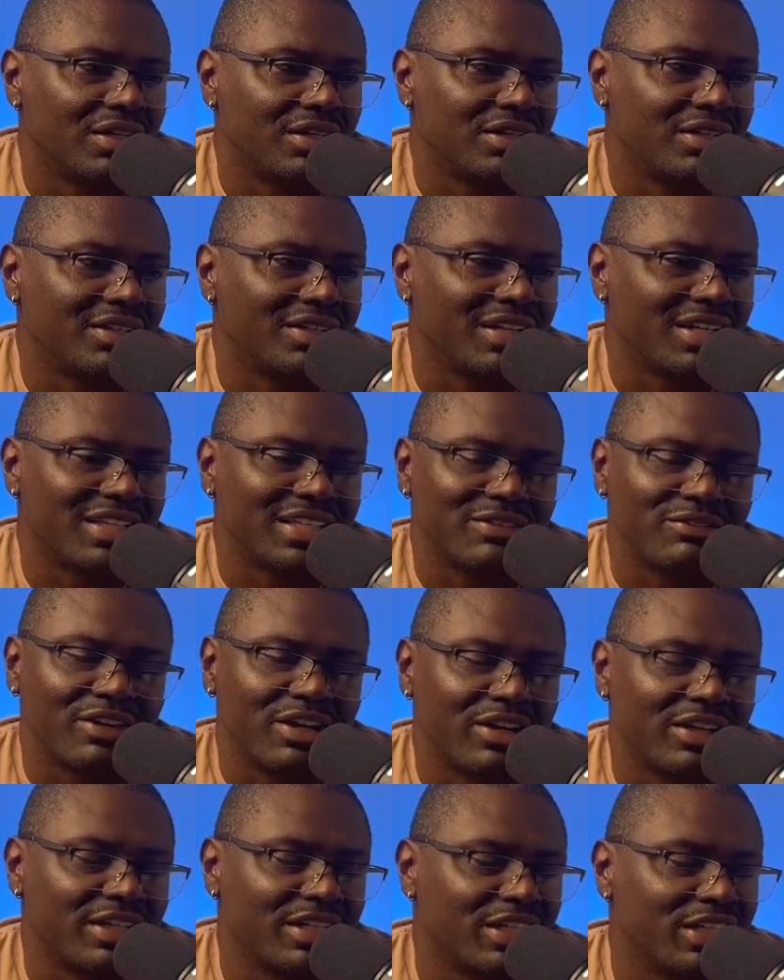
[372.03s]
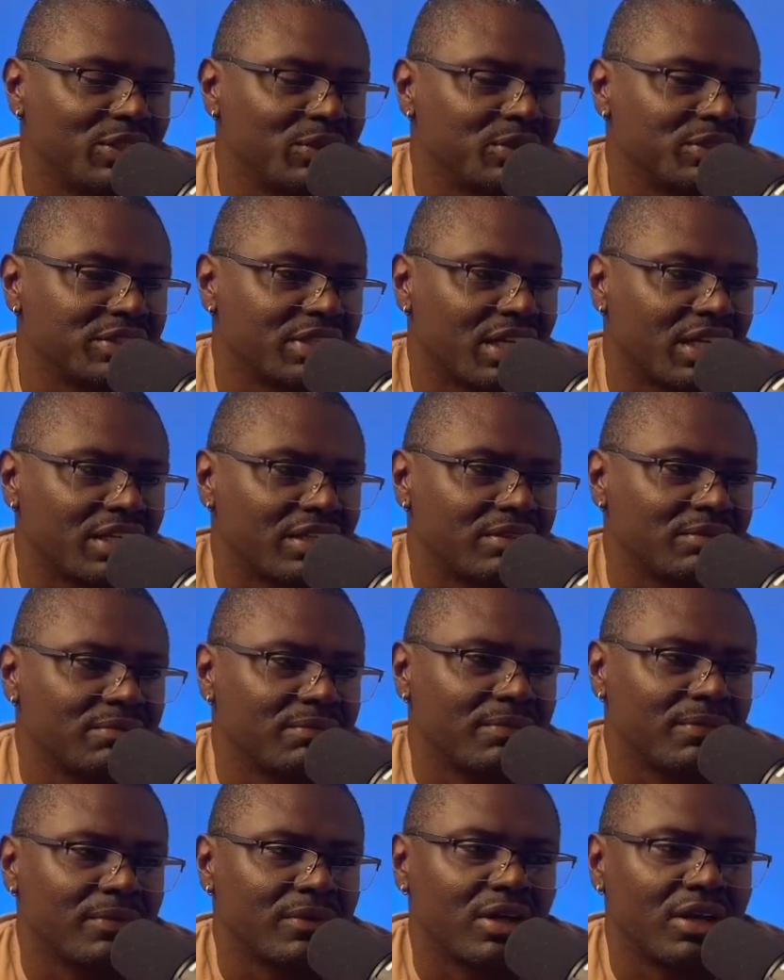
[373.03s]
at the very end, he was like,
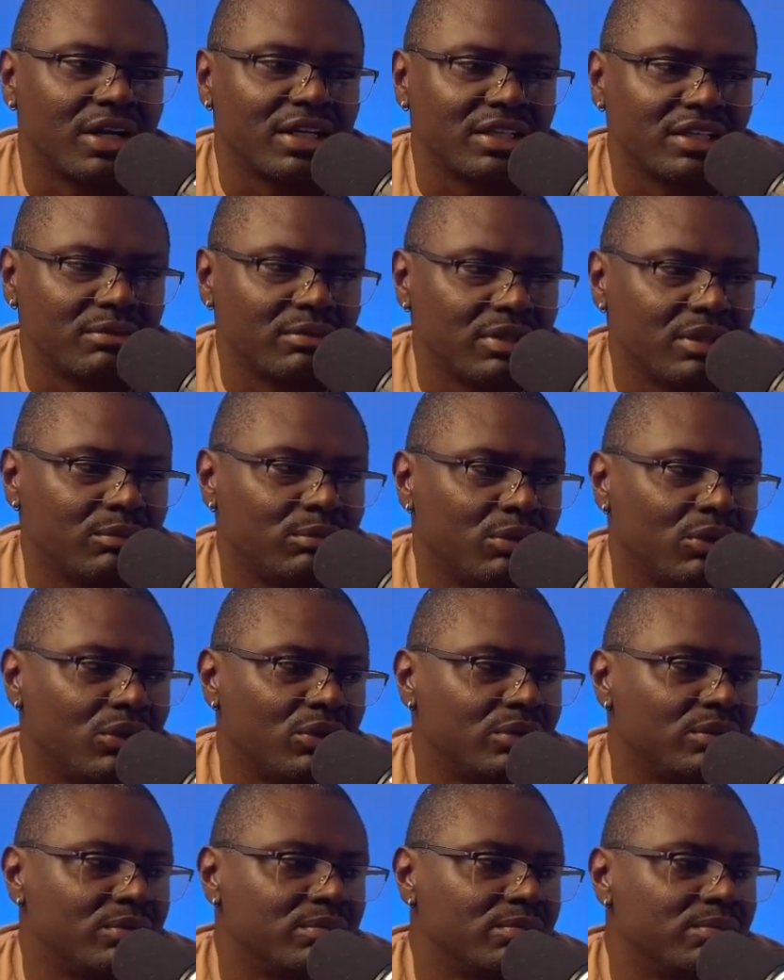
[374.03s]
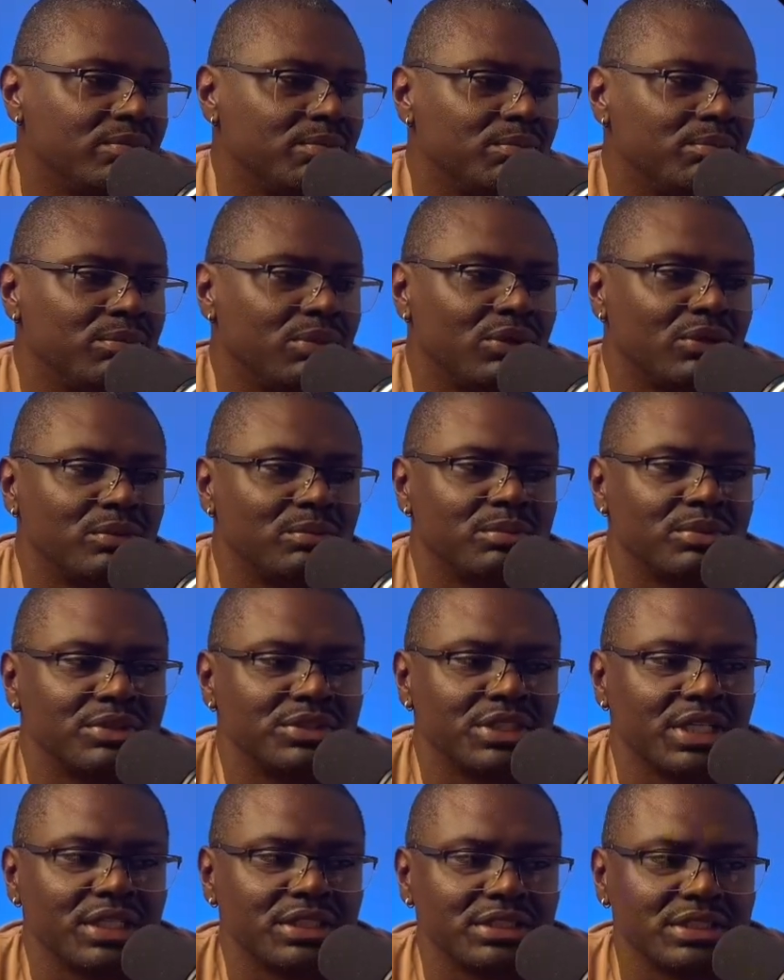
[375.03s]
"All right, give me a bold
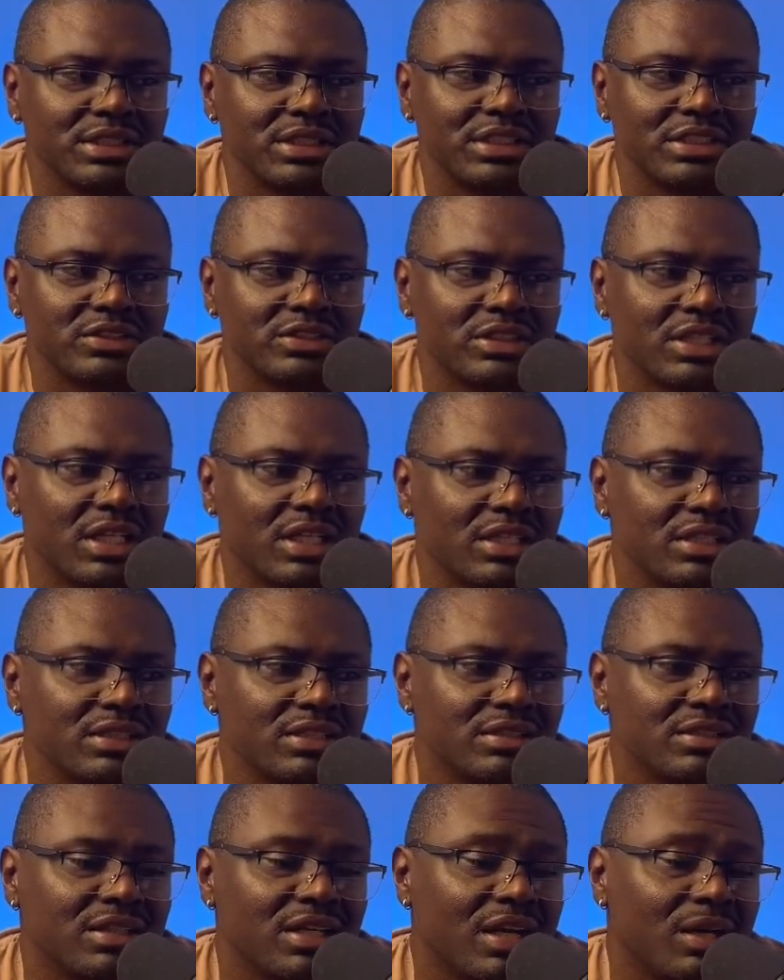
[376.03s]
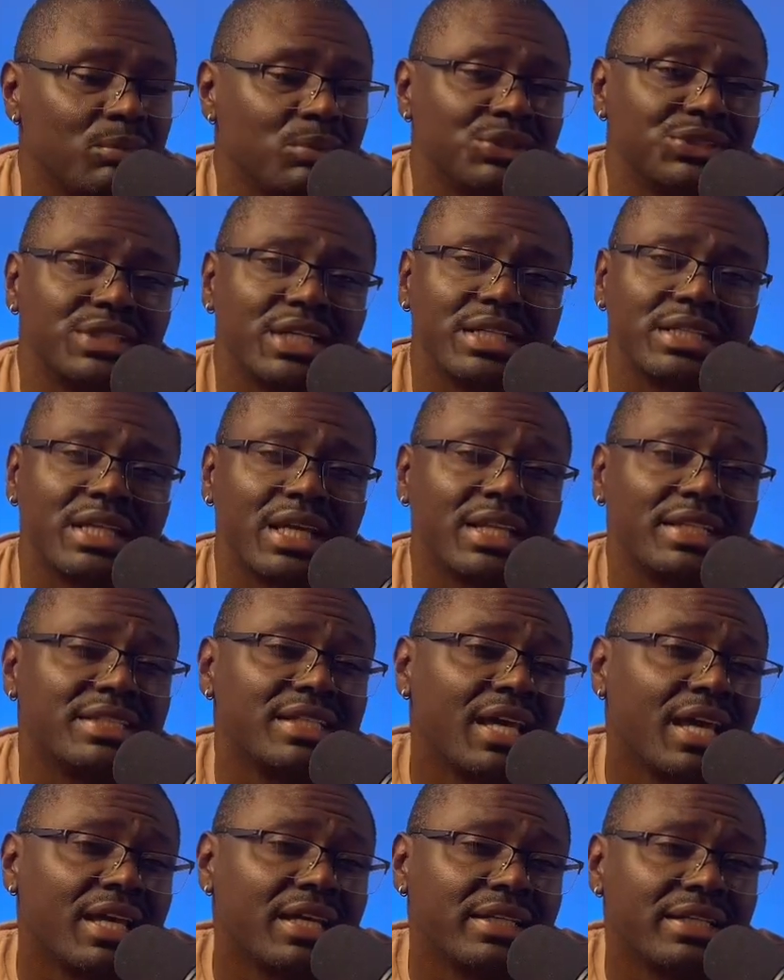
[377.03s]
projection." He's like, "I project that
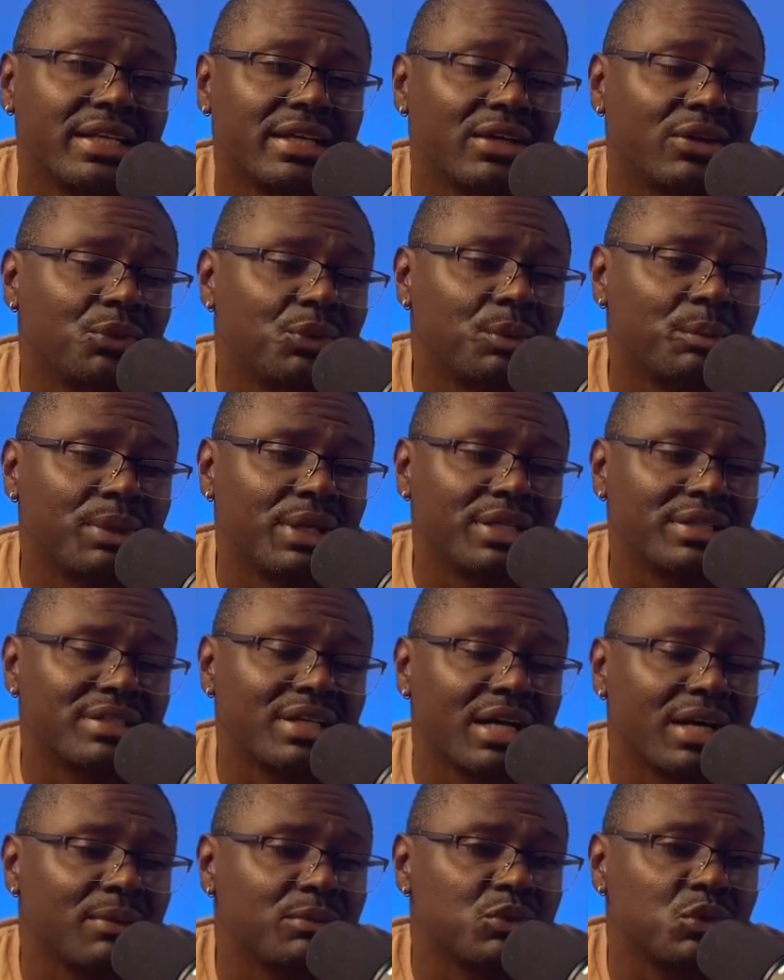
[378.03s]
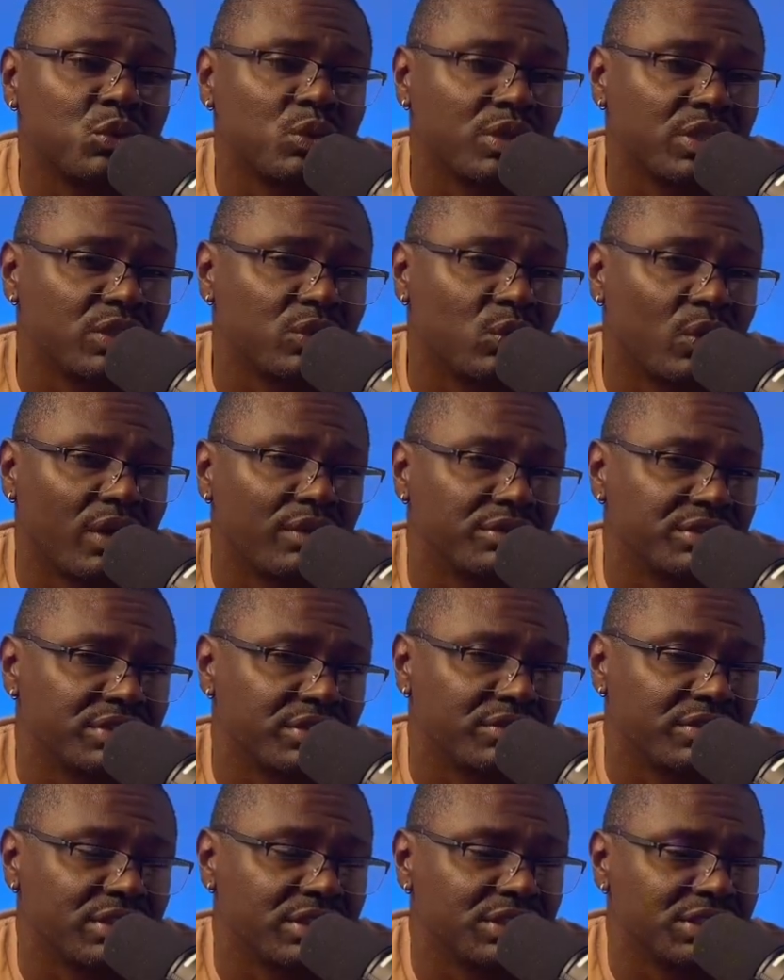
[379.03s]
Tank Dell will be a top 20 wide receiver
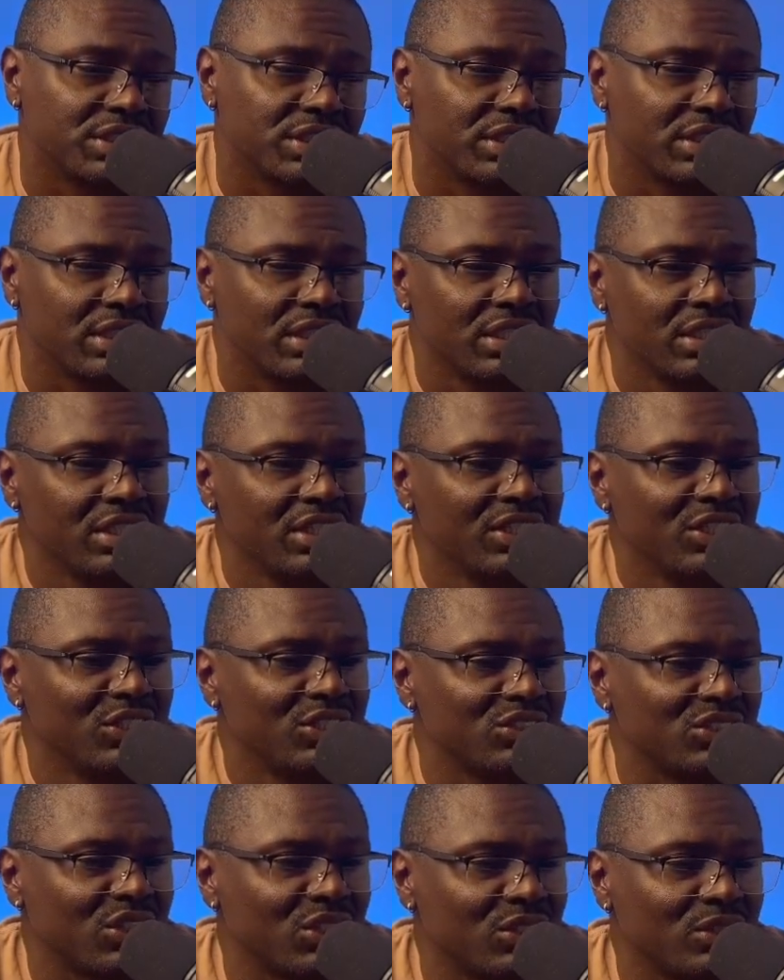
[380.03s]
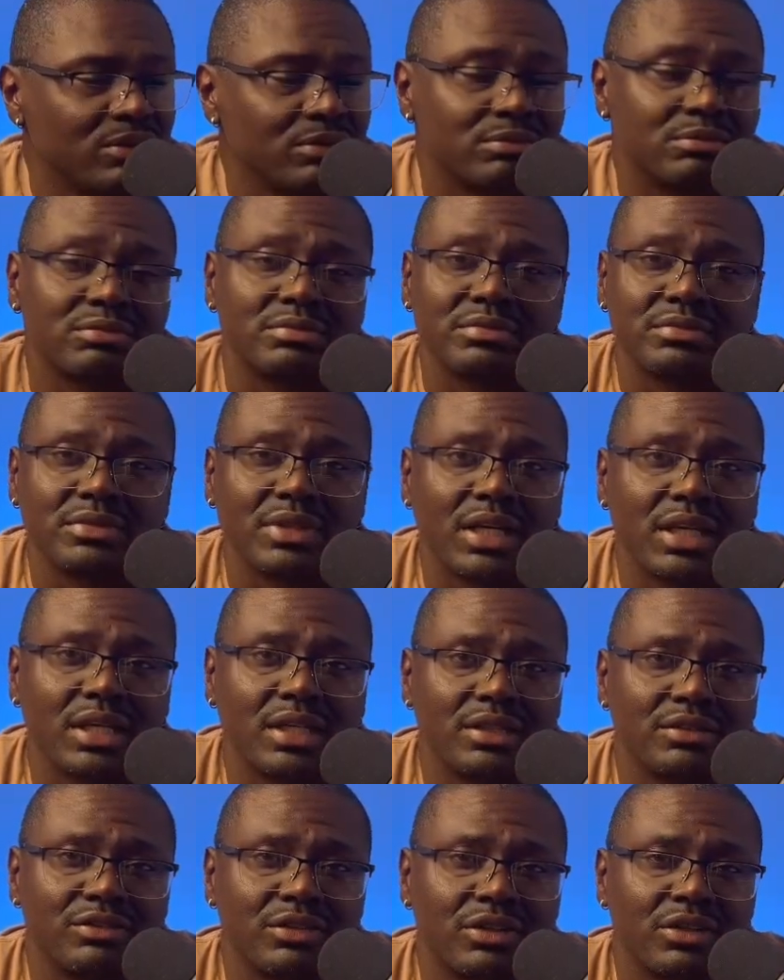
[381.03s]
this year." So, hey,
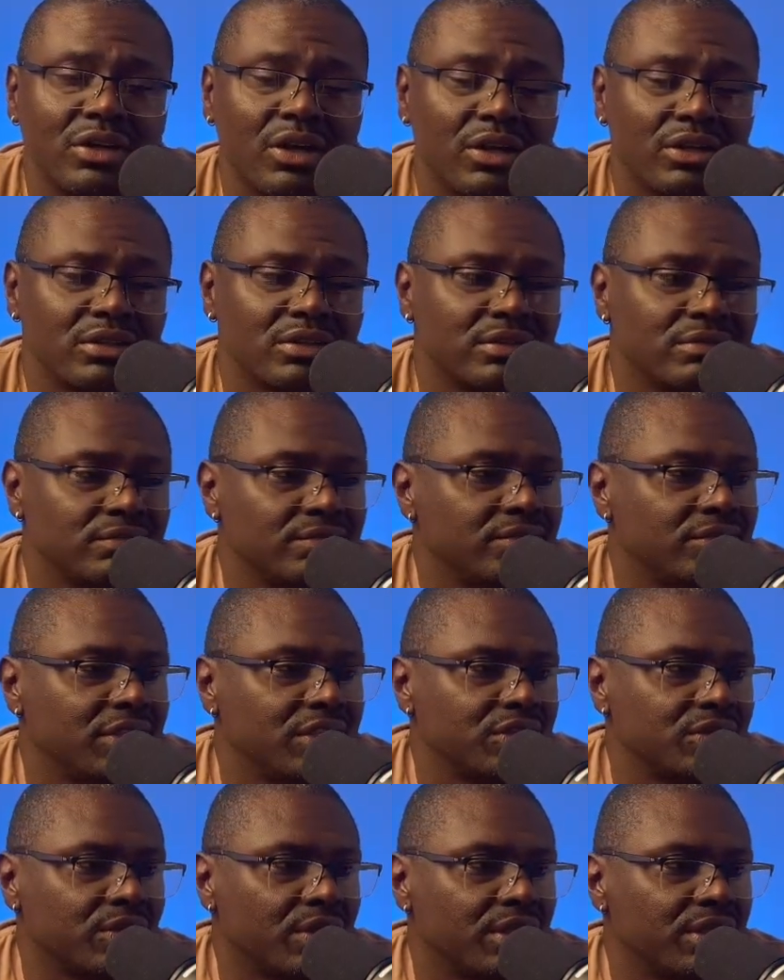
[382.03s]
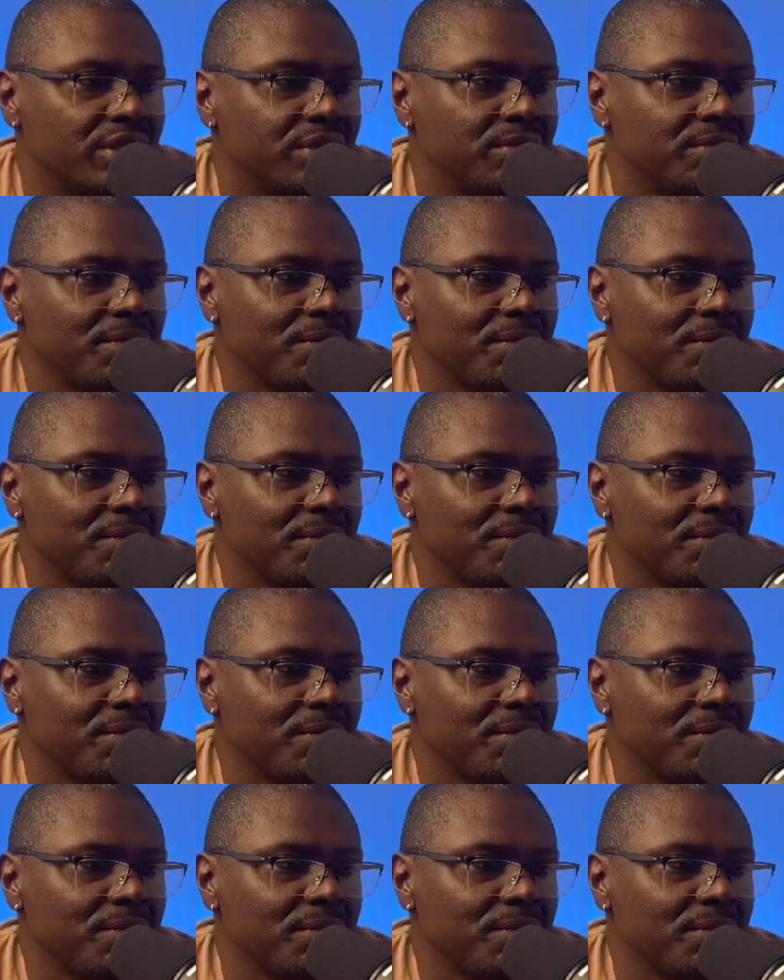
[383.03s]
for $1, let's run it.